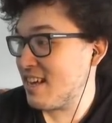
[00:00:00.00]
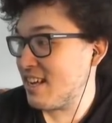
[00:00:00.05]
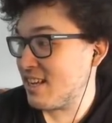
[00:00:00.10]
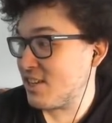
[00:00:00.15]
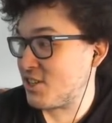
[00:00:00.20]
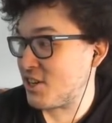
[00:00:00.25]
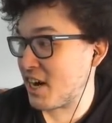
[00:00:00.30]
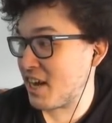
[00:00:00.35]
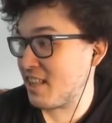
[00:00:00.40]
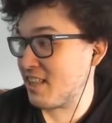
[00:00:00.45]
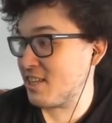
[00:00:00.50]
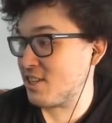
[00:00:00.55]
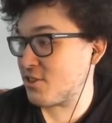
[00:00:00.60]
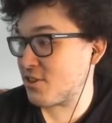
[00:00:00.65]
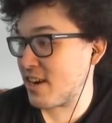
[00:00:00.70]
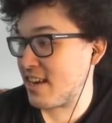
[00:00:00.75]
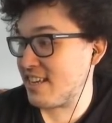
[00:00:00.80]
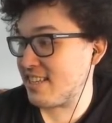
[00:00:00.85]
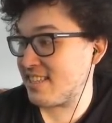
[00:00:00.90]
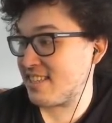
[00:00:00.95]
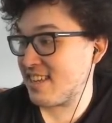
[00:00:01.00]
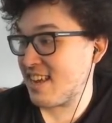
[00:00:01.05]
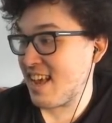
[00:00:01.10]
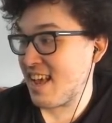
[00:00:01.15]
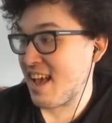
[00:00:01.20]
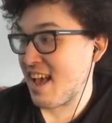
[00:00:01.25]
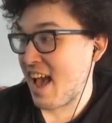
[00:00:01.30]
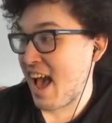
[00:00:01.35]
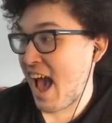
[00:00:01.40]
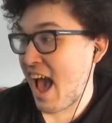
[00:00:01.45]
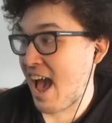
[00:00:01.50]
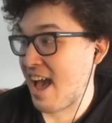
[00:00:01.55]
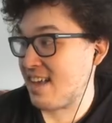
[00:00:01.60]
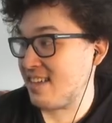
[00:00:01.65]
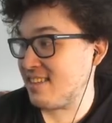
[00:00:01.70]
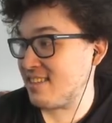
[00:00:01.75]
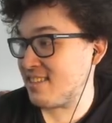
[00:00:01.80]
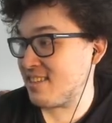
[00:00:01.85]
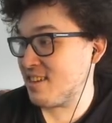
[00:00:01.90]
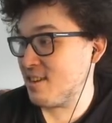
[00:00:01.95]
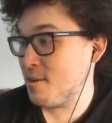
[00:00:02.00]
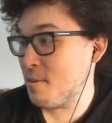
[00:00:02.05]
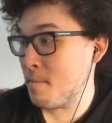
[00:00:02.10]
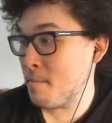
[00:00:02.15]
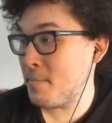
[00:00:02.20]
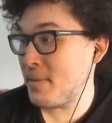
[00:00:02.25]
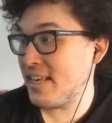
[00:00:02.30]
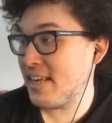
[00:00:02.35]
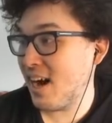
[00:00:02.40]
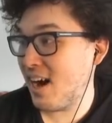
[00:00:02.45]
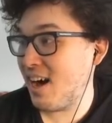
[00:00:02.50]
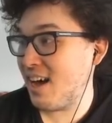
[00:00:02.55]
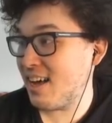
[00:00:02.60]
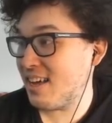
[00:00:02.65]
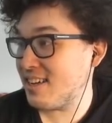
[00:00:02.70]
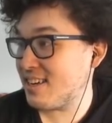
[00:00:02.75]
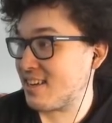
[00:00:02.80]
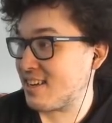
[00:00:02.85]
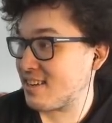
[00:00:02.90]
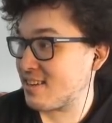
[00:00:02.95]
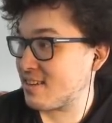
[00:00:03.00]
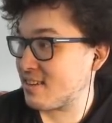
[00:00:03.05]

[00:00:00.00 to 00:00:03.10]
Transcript: Challenge Race has begun.